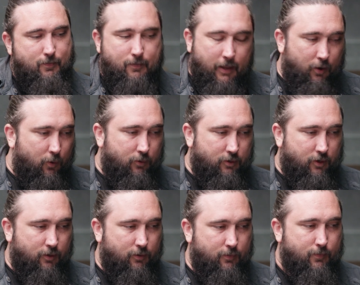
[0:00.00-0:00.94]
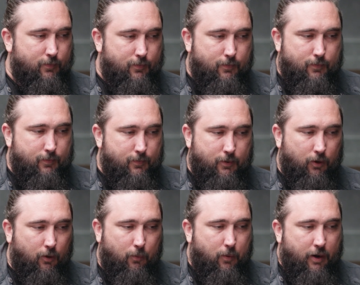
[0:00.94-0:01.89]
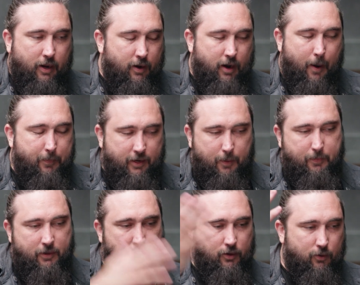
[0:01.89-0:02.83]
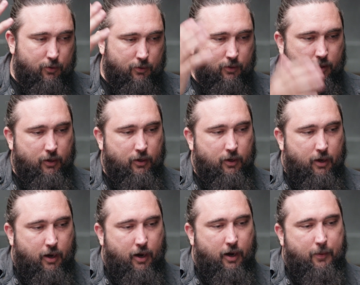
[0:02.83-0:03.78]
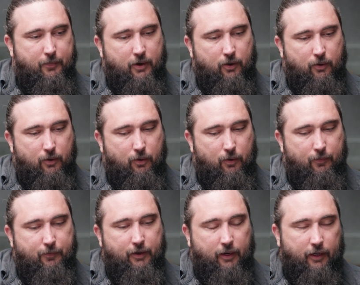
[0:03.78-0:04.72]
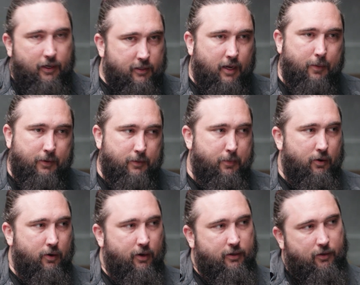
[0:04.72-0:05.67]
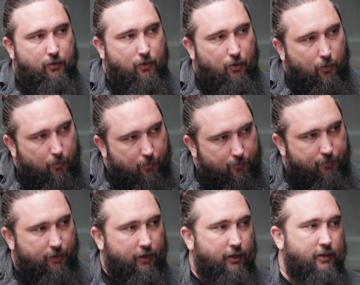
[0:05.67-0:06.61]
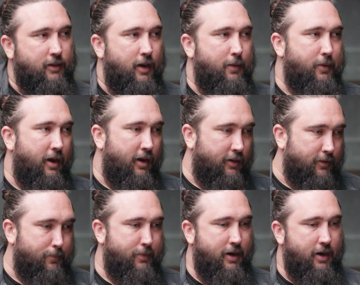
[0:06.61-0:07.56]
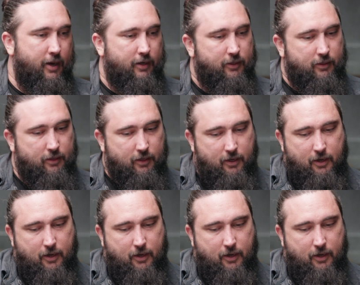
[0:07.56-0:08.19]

they also, you know, when they're humping up a hill, they're all feeling the same experience. They're all feeling the same aches and pains.